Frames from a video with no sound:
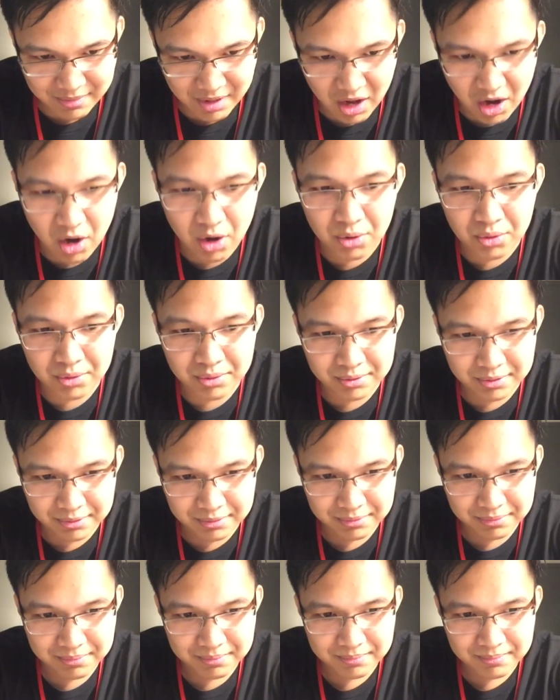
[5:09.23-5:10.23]
own
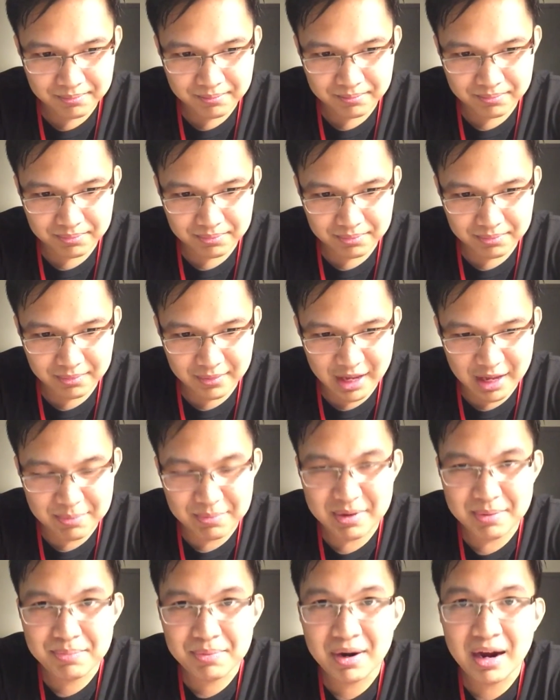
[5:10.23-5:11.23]
and
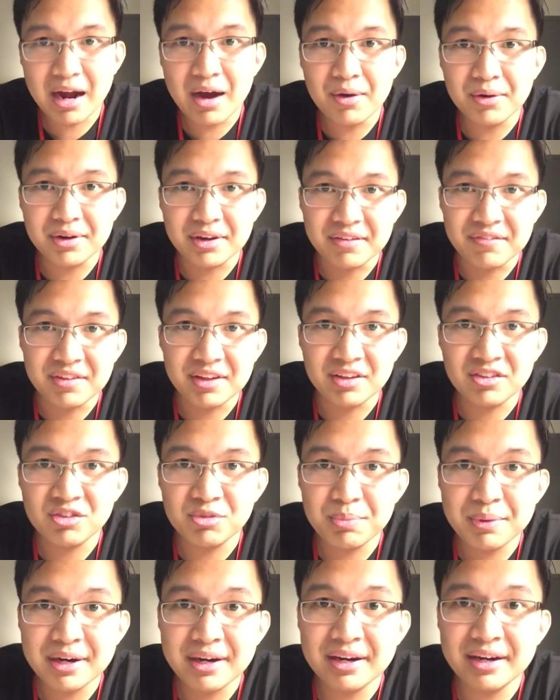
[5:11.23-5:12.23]
be proud of the
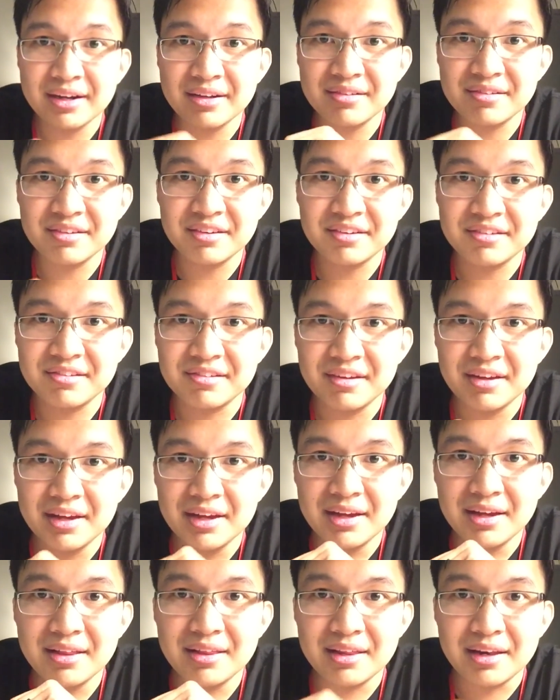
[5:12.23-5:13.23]
experiences
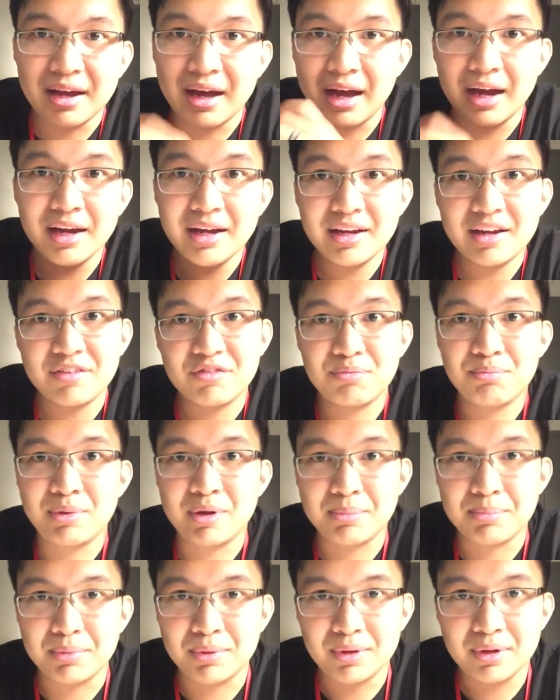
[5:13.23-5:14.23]
that I give
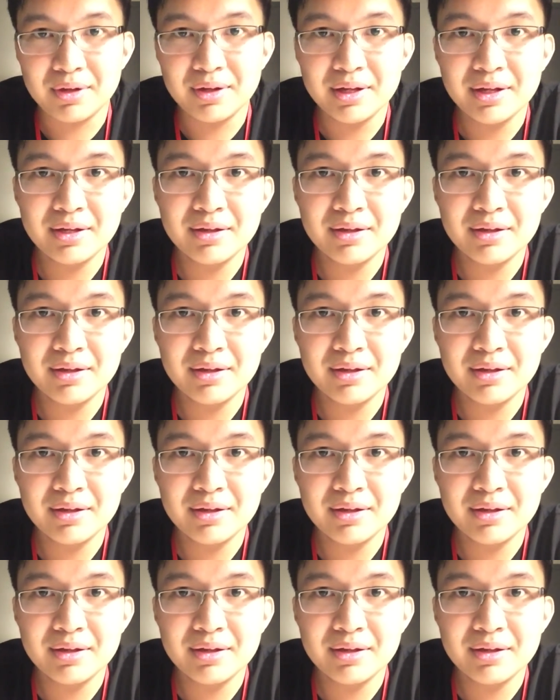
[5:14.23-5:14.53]
people,